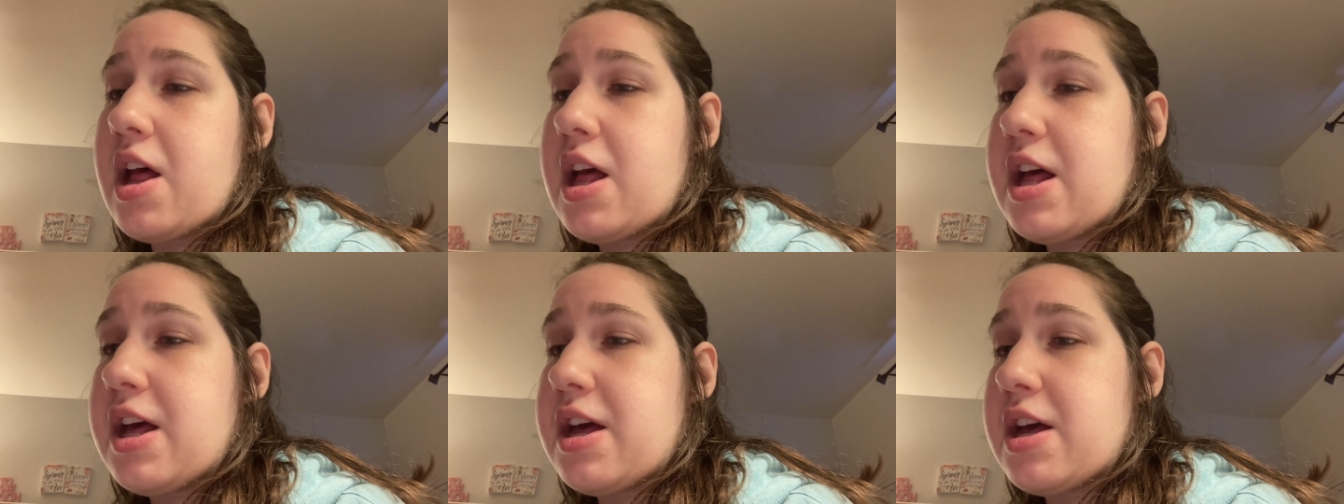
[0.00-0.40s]

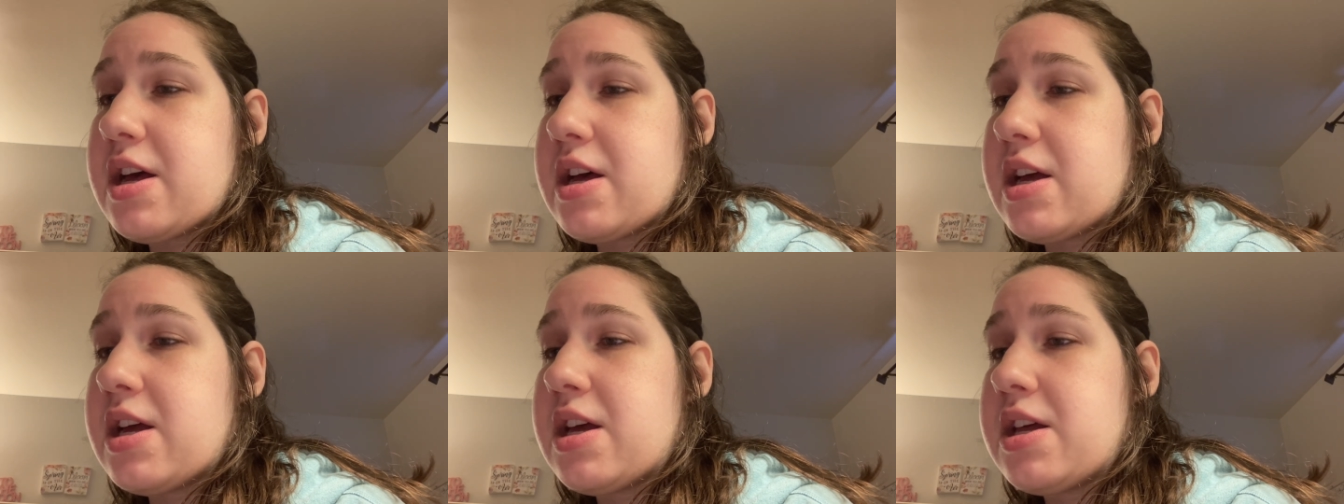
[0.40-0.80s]

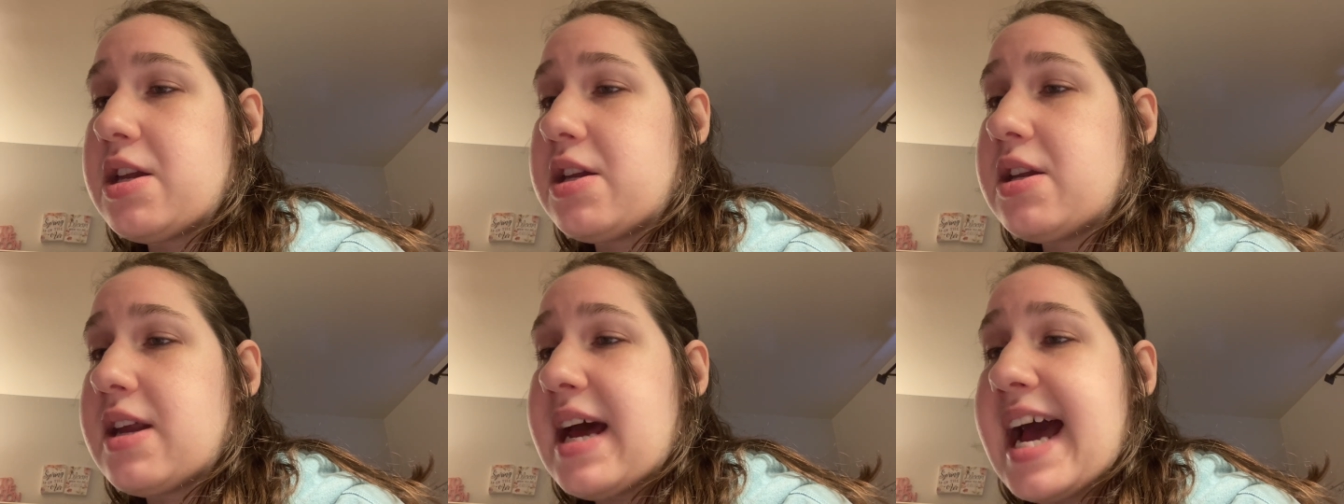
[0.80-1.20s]

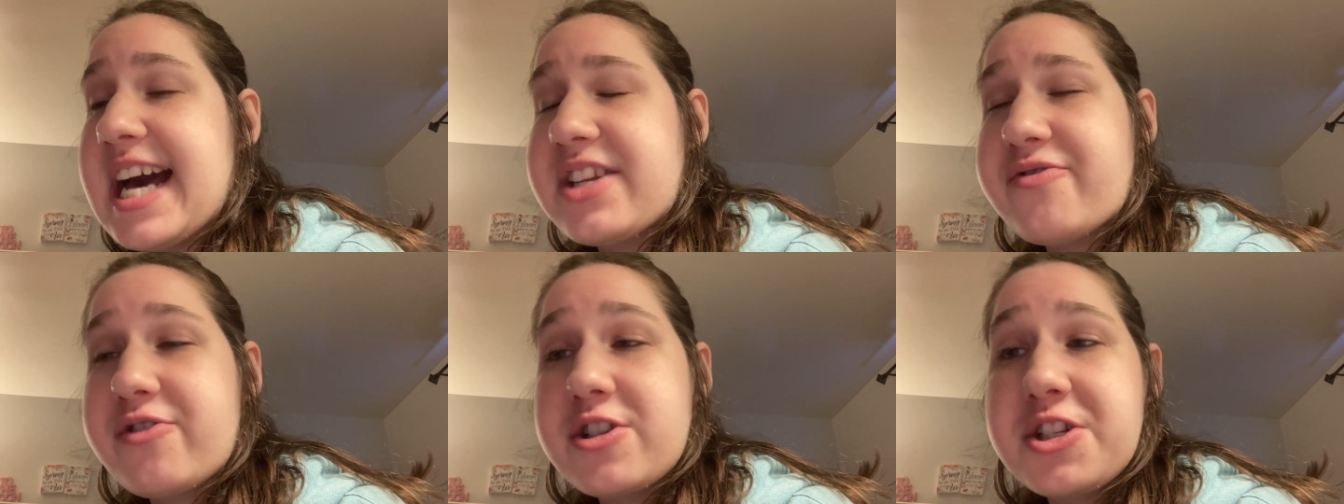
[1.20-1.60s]
And ask
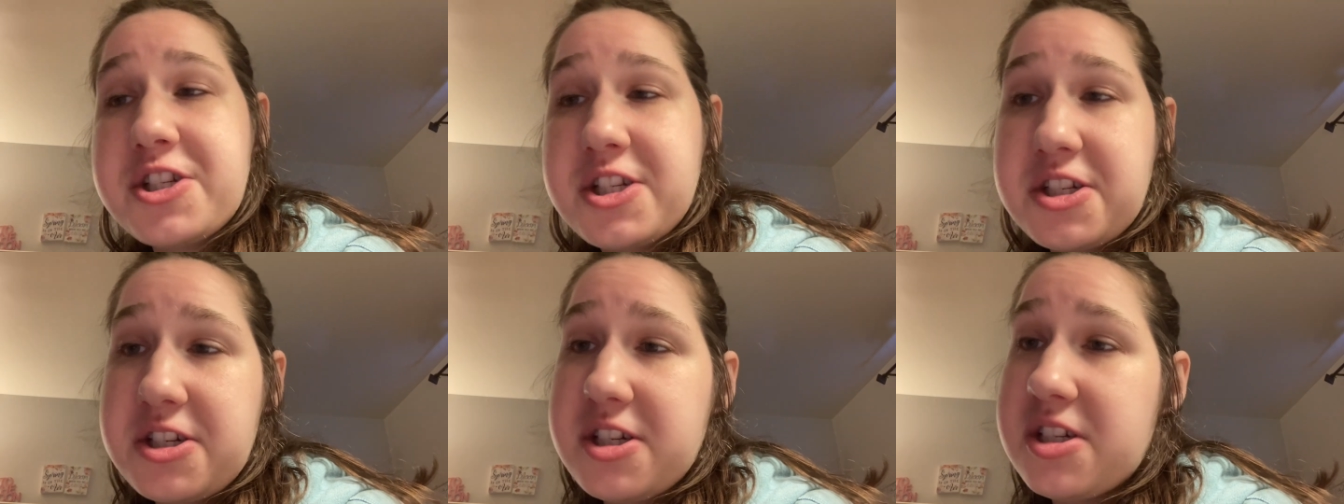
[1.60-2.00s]
for
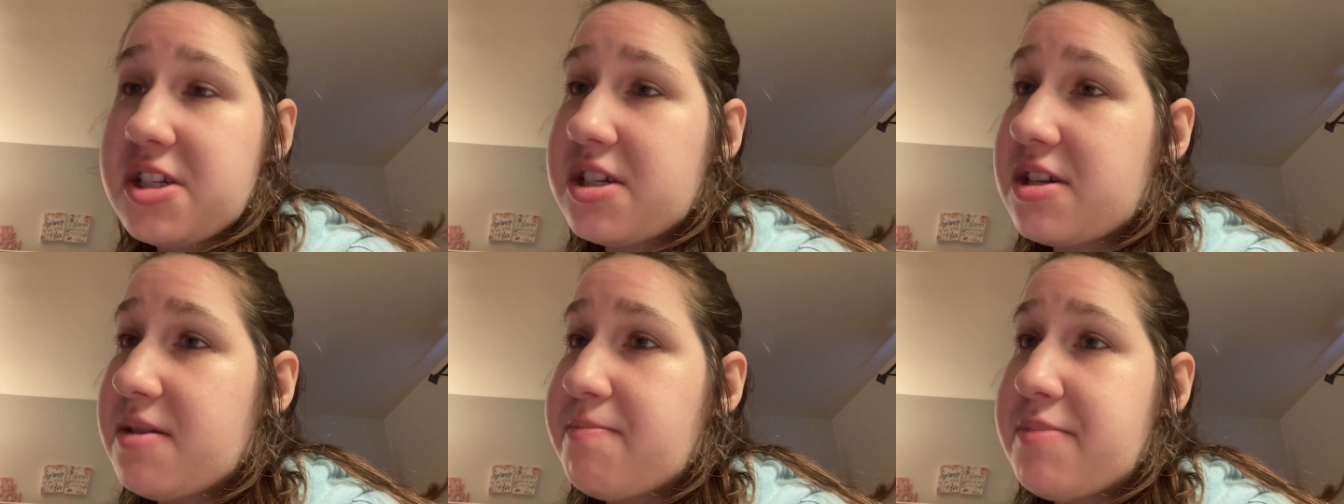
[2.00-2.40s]
assistance
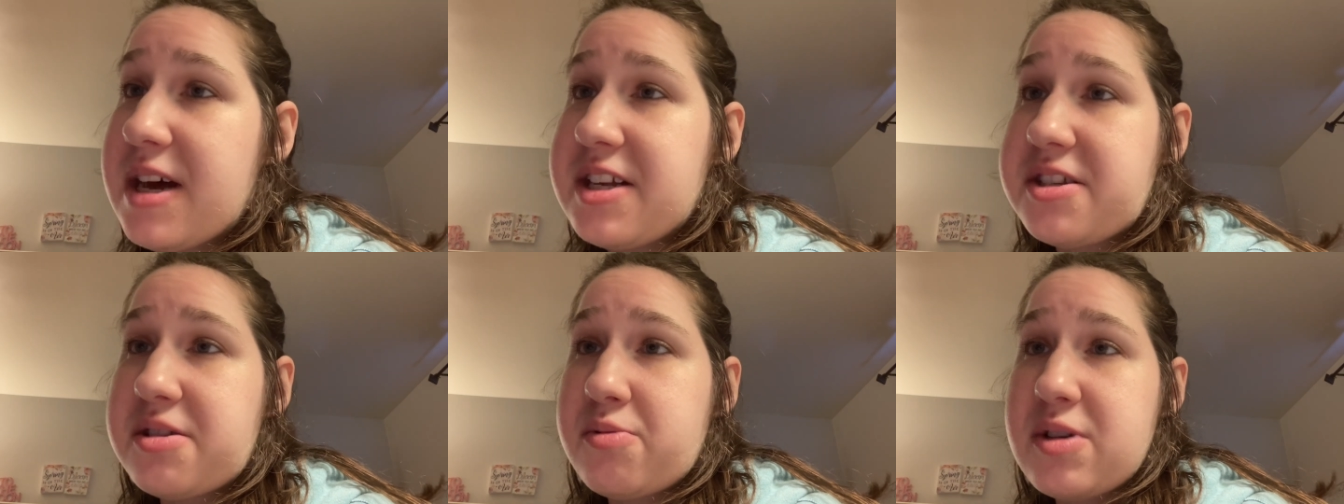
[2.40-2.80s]
the
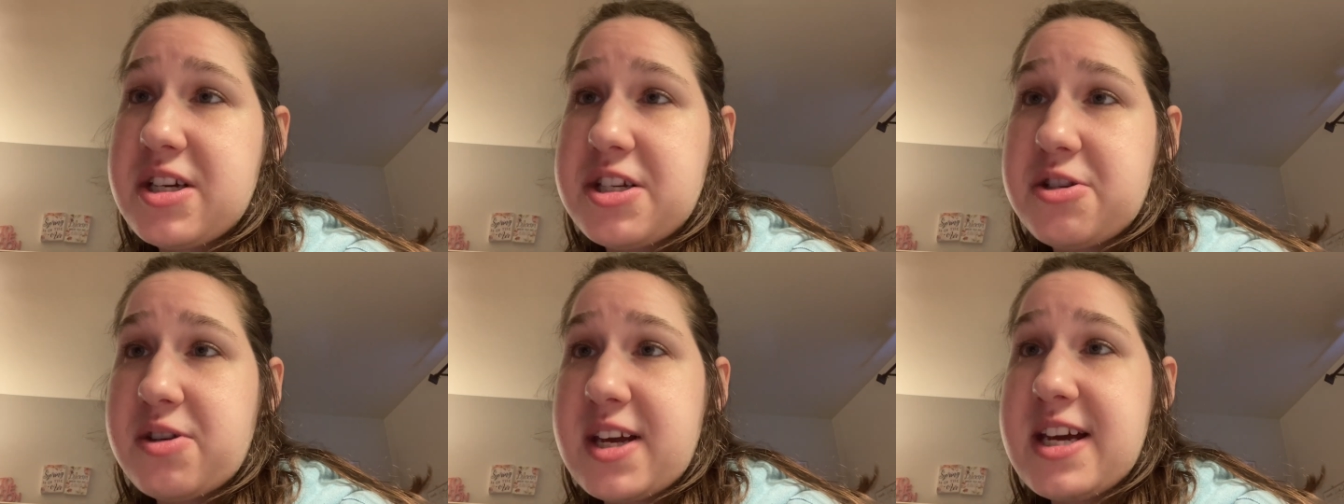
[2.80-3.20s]
best way
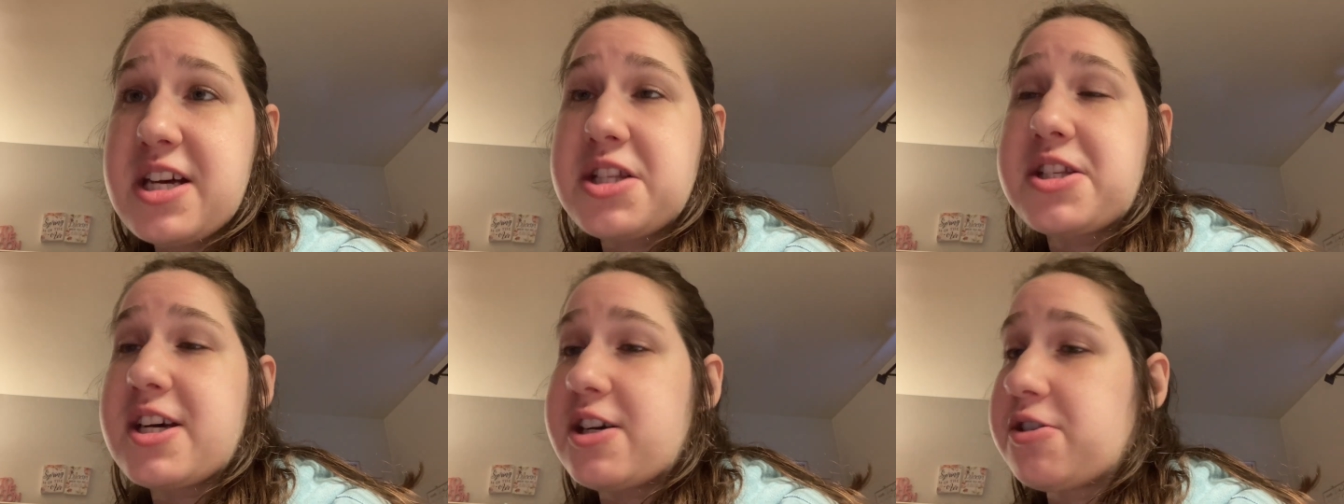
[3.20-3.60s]
you can.
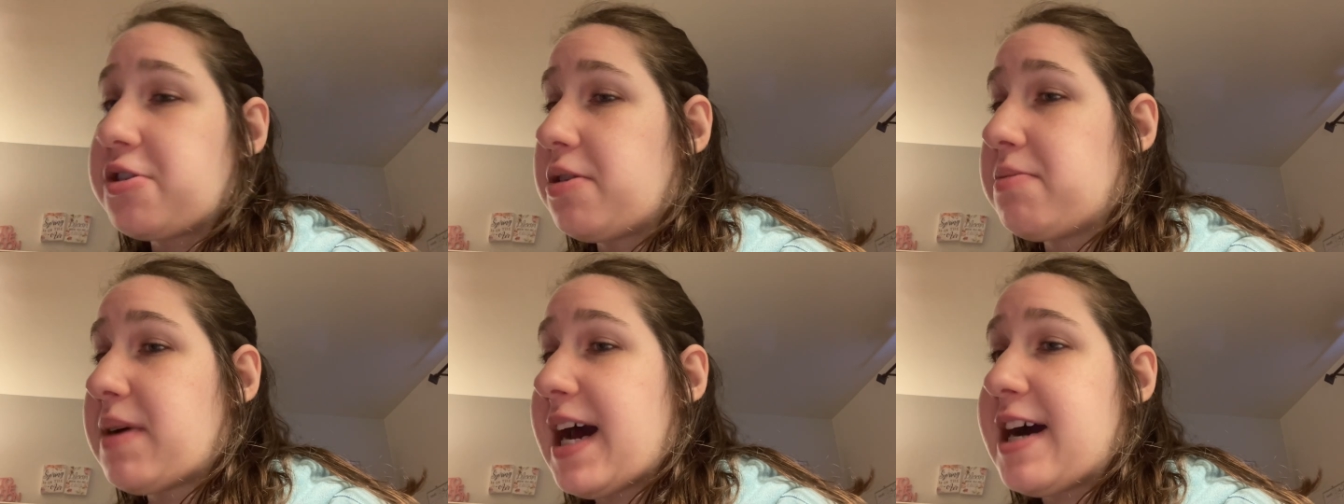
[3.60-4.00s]
Tell
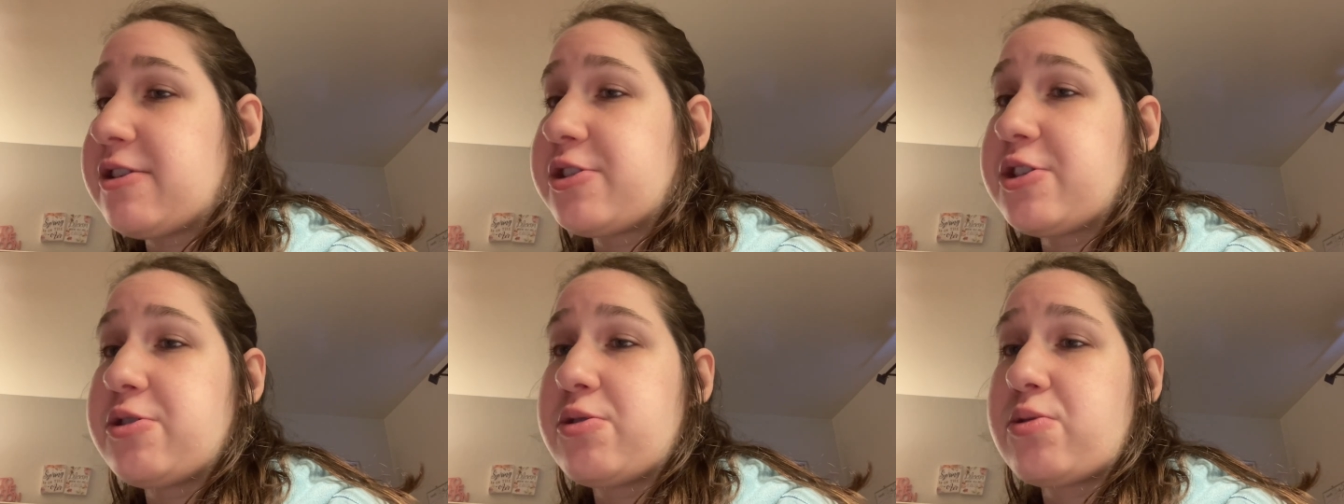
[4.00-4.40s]
them how
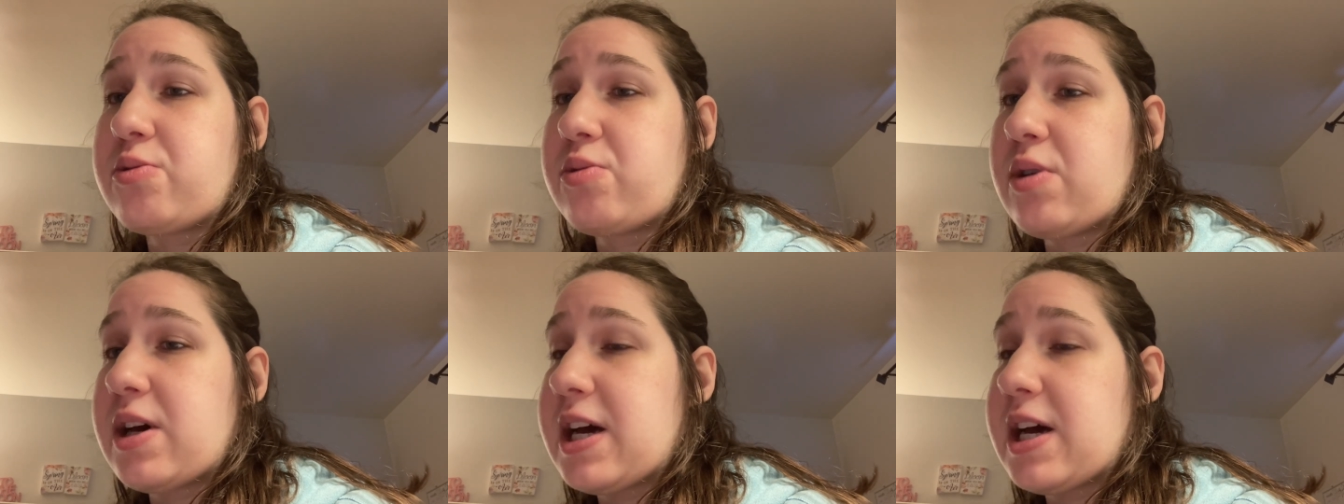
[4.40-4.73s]
you